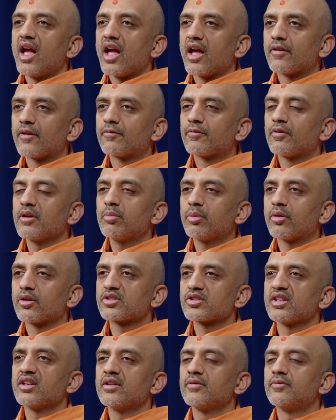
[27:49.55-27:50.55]
Every
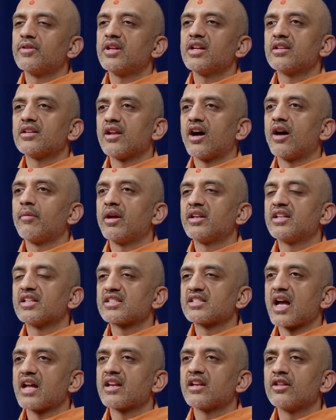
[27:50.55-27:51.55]
person in Vietnam had
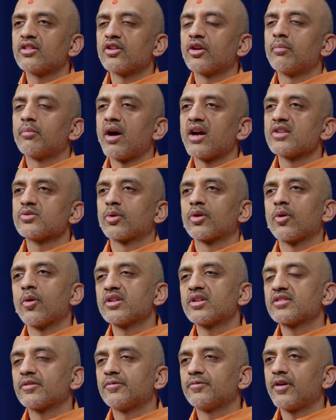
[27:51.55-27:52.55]
decided in their minds, we're
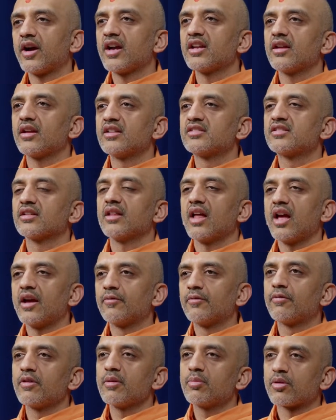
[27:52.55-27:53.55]
going to fight until
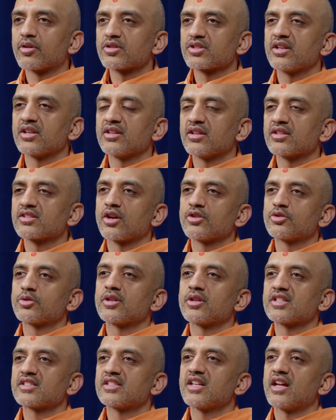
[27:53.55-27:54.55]
every person in this
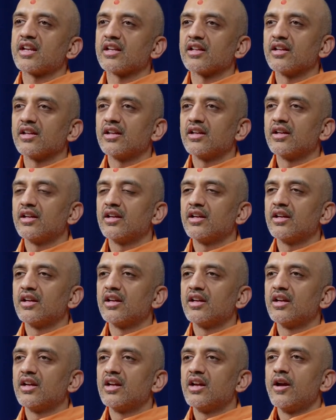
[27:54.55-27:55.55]
country is dead.
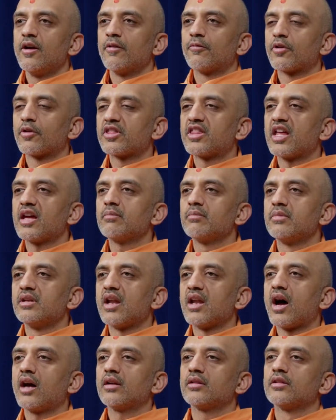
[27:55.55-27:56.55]
For them,
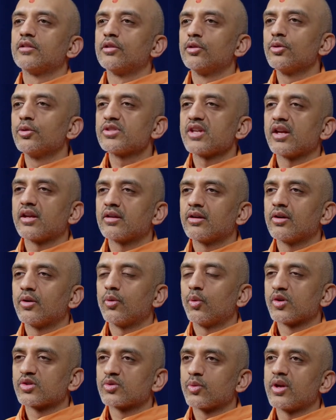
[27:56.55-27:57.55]
not losing
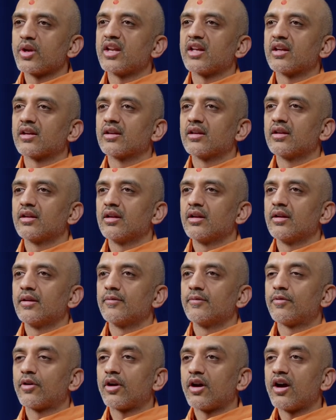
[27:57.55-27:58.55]
was winning.
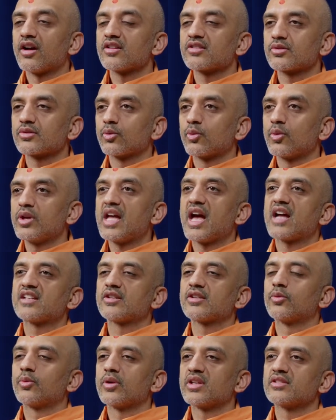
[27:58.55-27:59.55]
For us, we had
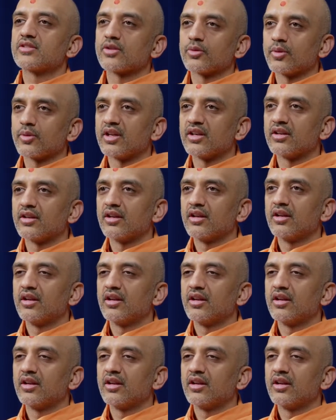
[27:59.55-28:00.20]
to win to win.